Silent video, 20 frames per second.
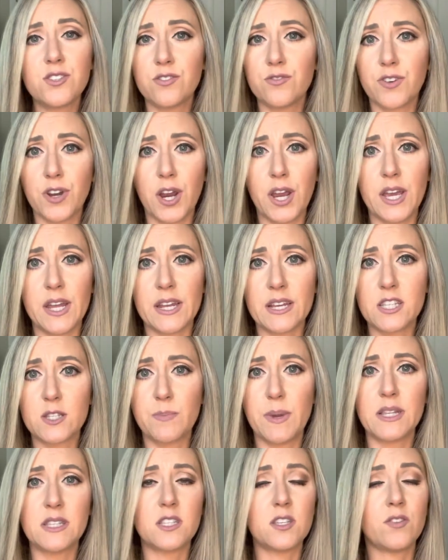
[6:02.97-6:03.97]
are very
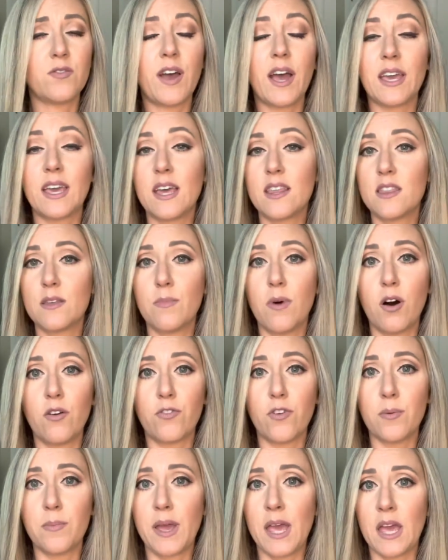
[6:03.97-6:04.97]
inexpensive. I get them all
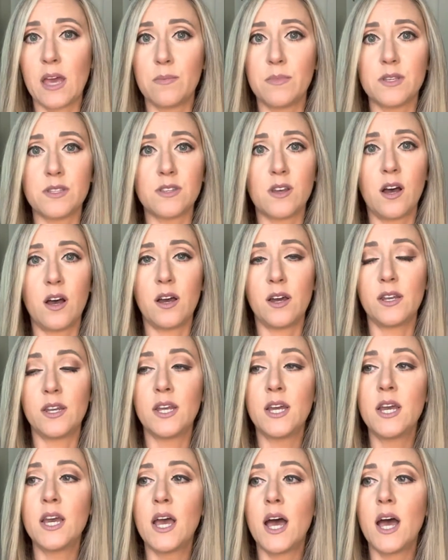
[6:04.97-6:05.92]
from Amazon.